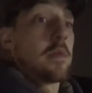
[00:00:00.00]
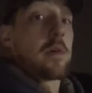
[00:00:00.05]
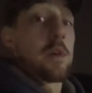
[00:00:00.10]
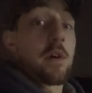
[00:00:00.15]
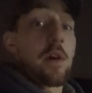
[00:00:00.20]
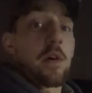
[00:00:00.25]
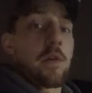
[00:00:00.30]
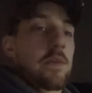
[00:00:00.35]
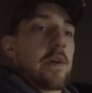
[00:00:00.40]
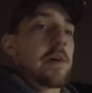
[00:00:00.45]

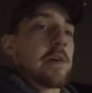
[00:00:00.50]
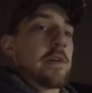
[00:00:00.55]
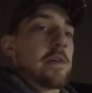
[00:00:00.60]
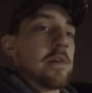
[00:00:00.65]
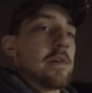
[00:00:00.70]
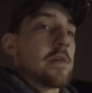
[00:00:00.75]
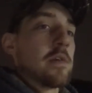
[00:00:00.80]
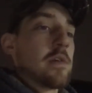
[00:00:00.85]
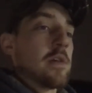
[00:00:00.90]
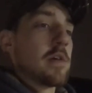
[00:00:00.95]
Got a lot
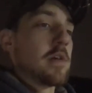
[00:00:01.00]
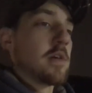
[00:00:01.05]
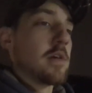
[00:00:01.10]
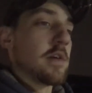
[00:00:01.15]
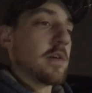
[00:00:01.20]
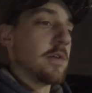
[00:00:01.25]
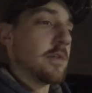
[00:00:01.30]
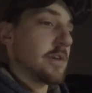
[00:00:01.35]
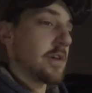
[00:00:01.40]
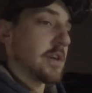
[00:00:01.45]
done
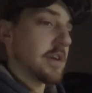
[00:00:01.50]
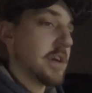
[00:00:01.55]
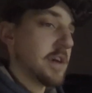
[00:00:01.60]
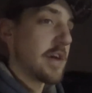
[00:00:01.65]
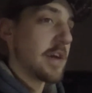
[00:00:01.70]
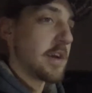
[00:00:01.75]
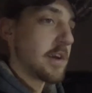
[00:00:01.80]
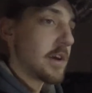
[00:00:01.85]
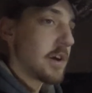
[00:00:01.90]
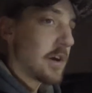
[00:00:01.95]
in only a
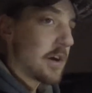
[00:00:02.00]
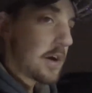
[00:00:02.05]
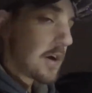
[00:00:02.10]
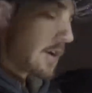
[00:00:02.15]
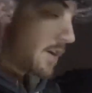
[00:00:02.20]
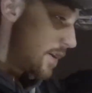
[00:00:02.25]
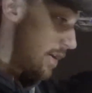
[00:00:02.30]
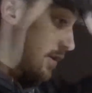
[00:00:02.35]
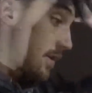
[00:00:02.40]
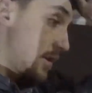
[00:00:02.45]
day.
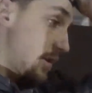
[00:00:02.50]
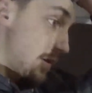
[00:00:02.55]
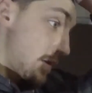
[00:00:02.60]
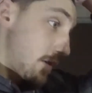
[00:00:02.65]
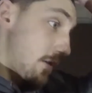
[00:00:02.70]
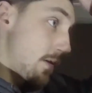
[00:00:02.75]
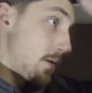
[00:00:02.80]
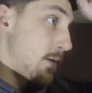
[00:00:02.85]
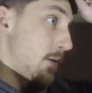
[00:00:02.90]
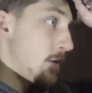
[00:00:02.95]

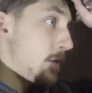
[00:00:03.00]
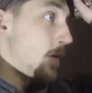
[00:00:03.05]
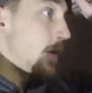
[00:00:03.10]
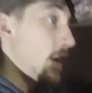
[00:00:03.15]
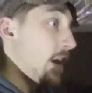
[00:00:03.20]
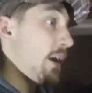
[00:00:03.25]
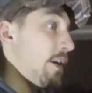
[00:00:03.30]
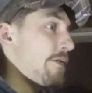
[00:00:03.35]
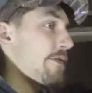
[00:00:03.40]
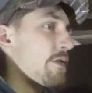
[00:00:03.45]

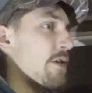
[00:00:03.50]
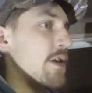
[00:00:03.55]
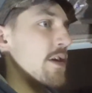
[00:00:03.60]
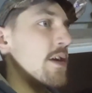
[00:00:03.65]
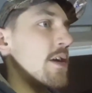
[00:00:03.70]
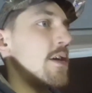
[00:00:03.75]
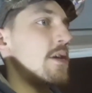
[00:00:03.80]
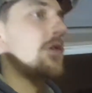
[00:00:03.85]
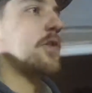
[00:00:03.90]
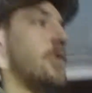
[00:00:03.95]
Half a
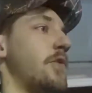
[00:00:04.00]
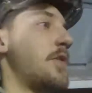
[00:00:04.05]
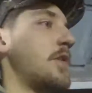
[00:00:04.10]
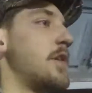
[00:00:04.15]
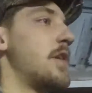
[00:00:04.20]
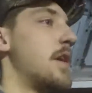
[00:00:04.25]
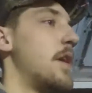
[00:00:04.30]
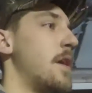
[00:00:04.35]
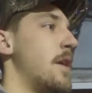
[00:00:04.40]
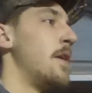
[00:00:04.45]
day actually.
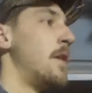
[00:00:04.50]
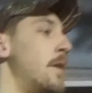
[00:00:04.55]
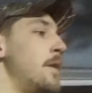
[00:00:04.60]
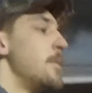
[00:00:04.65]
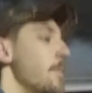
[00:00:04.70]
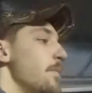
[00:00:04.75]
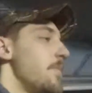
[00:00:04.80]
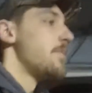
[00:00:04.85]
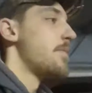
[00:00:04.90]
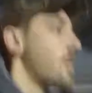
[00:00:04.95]

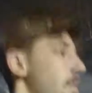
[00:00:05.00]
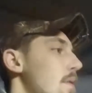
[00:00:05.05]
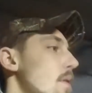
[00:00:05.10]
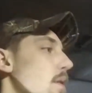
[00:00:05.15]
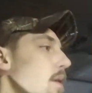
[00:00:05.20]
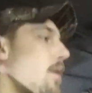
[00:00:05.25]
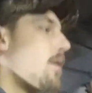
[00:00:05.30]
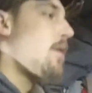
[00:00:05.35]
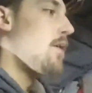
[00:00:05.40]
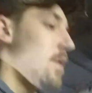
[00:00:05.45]

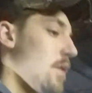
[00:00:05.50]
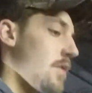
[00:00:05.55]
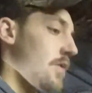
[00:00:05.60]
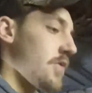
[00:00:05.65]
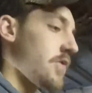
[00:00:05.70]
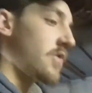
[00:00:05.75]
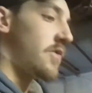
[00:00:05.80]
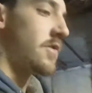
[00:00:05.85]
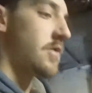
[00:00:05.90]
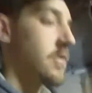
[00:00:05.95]

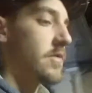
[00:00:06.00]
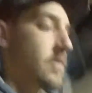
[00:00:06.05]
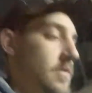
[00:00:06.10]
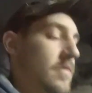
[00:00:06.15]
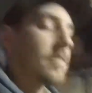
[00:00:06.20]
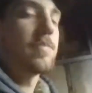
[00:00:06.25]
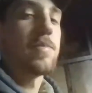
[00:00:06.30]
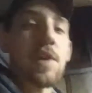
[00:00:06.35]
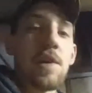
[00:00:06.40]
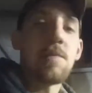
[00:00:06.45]

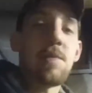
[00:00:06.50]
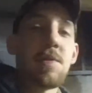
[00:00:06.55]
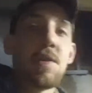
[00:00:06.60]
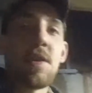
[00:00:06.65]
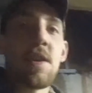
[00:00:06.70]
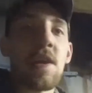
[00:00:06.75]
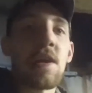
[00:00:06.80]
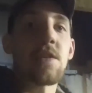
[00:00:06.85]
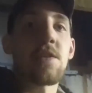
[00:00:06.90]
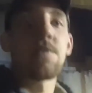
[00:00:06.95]
So probably
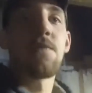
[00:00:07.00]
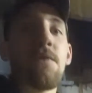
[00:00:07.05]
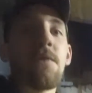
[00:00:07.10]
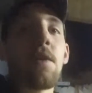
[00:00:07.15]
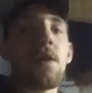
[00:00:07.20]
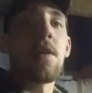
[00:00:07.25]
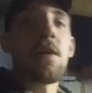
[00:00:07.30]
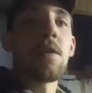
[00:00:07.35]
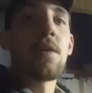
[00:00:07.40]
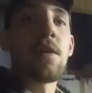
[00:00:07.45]
next
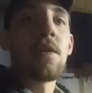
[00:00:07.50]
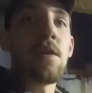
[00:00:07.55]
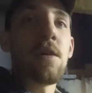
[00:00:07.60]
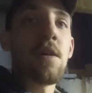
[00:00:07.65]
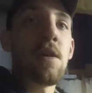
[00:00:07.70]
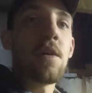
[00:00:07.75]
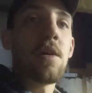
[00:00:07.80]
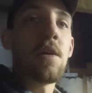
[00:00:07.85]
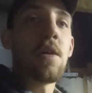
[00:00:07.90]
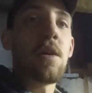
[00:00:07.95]
vlog
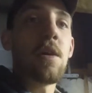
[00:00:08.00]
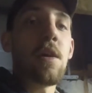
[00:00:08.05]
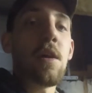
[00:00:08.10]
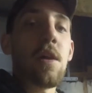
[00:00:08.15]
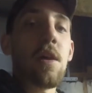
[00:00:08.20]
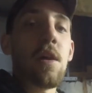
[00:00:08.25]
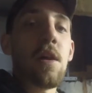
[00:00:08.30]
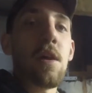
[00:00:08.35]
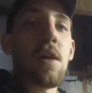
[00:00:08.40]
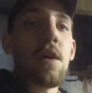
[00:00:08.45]

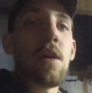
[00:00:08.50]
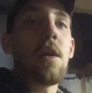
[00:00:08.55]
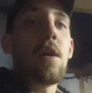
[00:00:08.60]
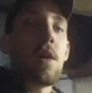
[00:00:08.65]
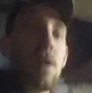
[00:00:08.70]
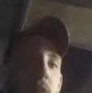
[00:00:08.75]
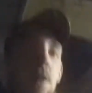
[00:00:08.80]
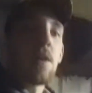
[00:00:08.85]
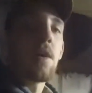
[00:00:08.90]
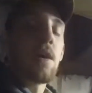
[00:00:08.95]

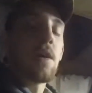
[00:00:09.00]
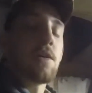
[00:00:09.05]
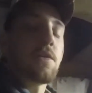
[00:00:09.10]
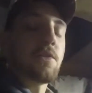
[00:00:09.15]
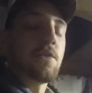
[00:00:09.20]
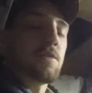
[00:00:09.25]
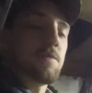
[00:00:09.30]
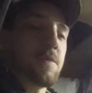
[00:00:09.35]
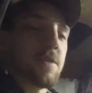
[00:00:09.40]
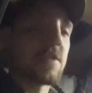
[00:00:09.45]
I'll
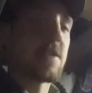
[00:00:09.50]
either be